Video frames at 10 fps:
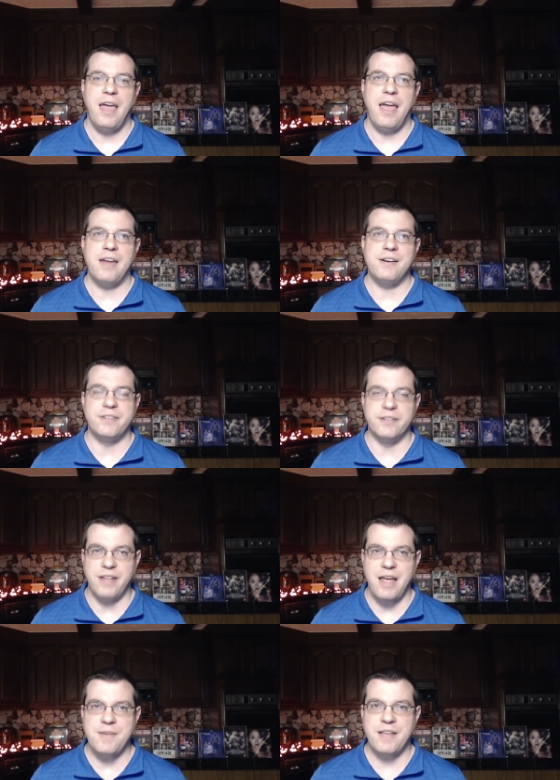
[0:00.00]
and a
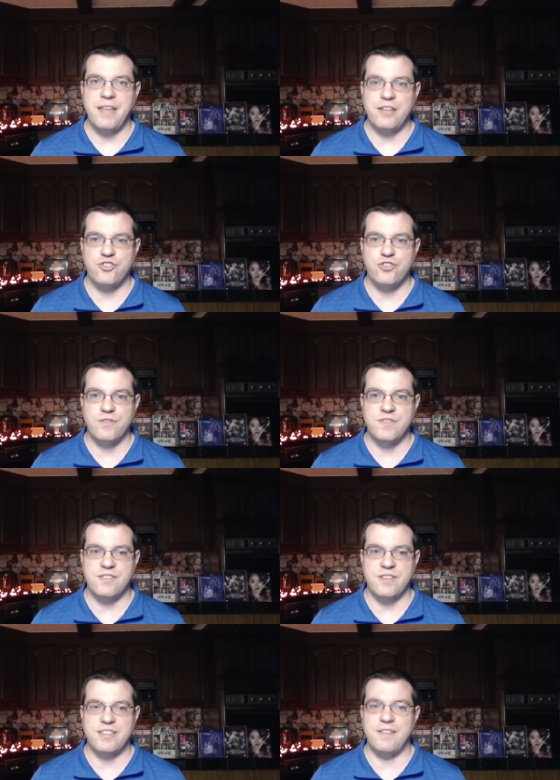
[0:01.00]
dilemma that serves
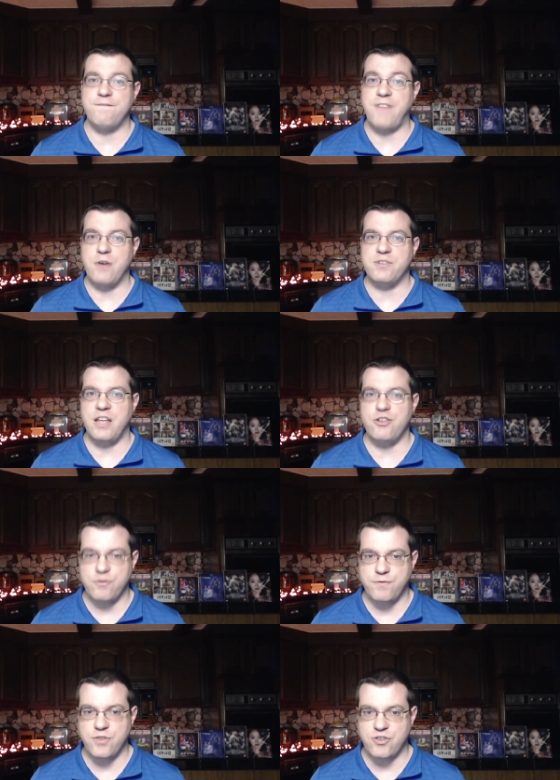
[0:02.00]
as like the
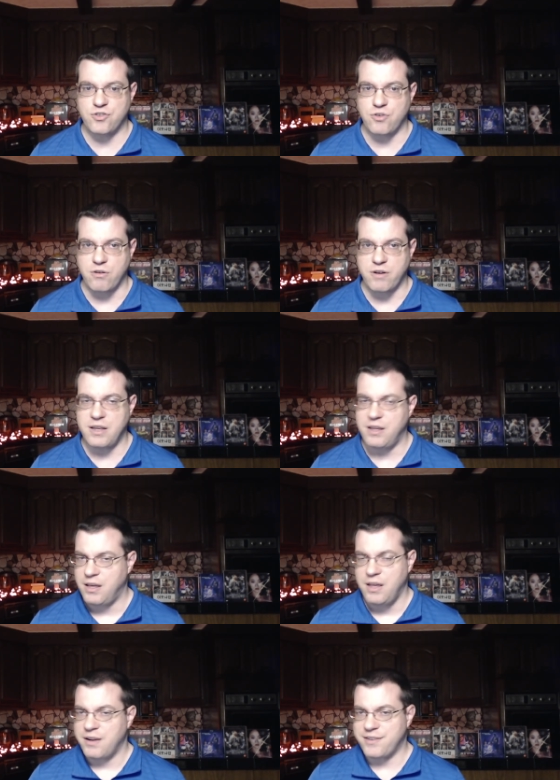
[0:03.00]
foundation for the story.
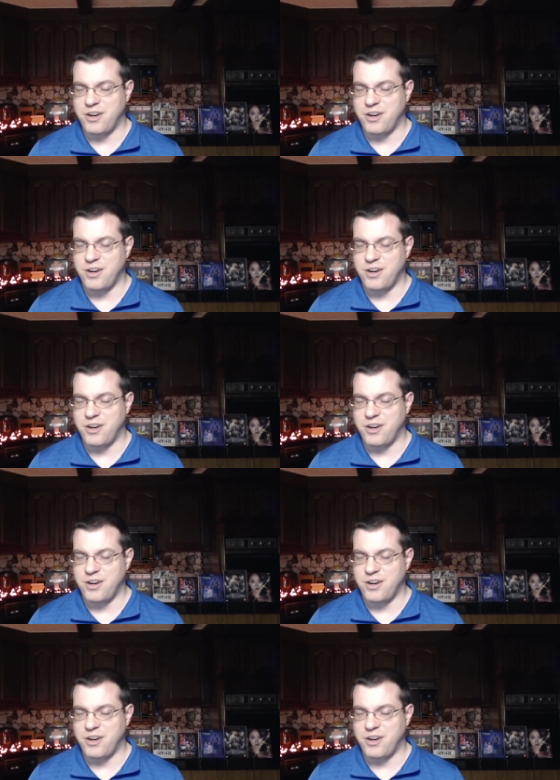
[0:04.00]
Because our